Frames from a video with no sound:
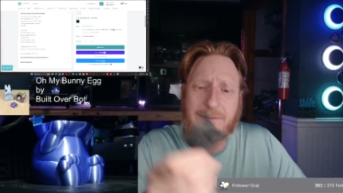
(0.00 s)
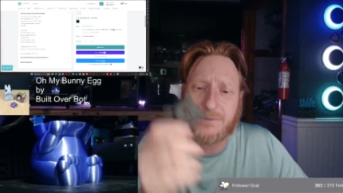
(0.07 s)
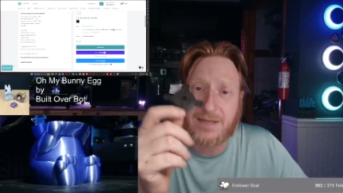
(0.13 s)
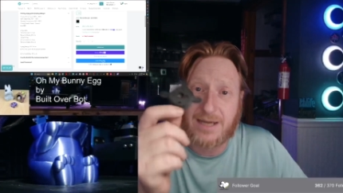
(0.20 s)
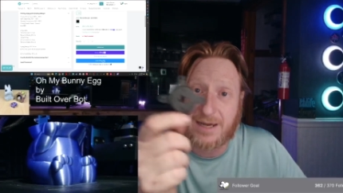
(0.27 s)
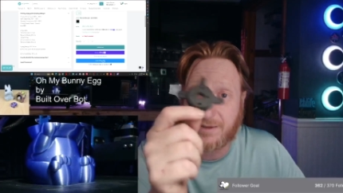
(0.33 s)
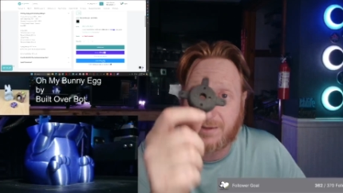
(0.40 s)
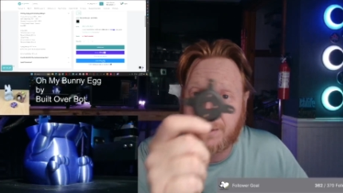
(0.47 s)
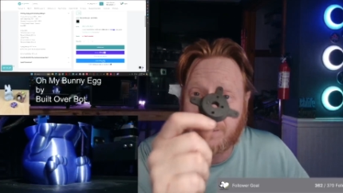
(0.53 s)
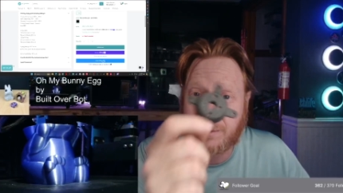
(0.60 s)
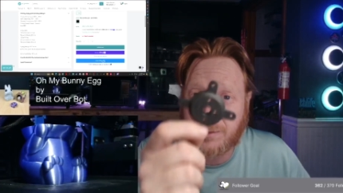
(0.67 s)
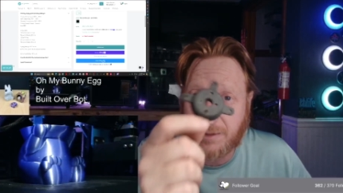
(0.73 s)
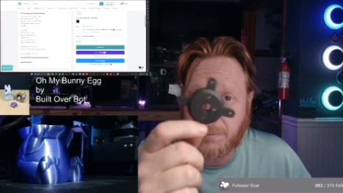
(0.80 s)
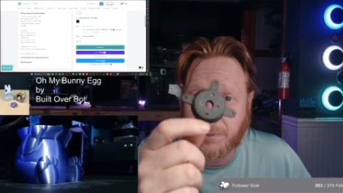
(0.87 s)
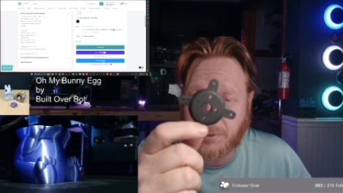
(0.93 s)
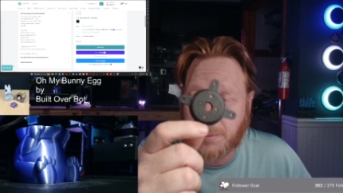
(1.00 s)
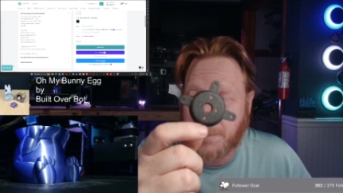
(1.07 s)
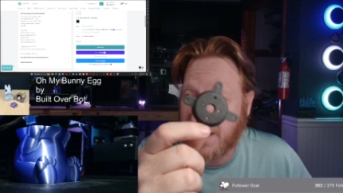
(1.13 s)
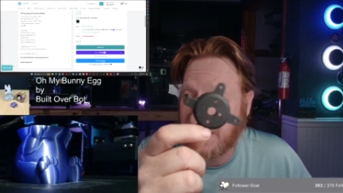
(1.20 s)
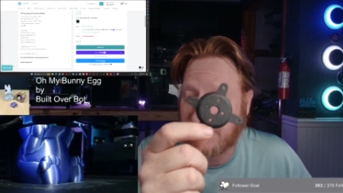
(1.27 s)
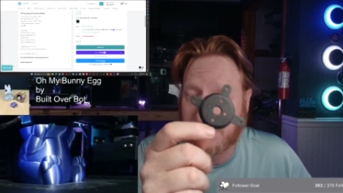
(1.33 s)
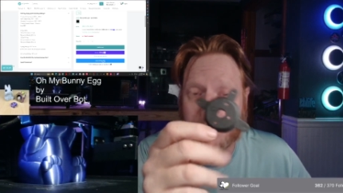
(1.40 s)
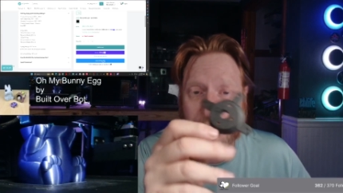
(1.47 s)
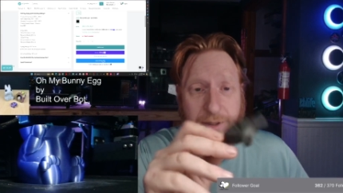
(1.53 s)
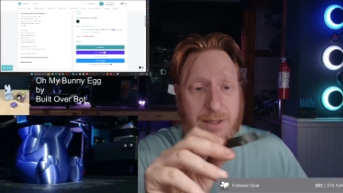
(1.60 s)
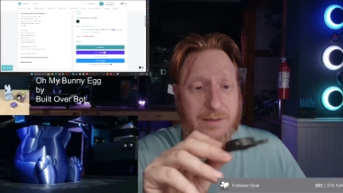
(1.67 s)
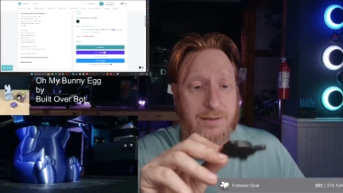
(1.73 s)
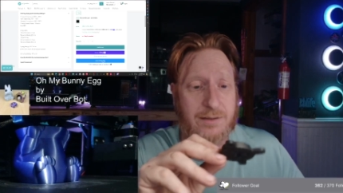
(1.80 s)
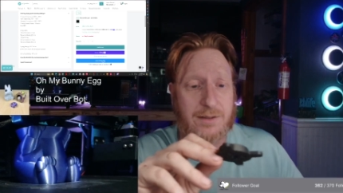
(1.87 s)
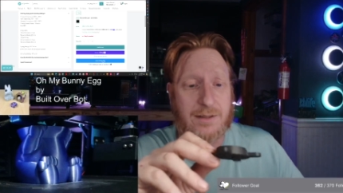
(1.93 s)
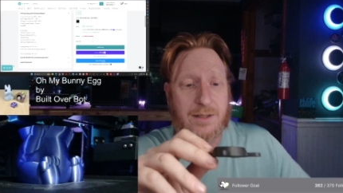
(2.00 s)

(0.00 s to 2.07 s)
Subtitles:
Yeah, this stuff was a pain to print.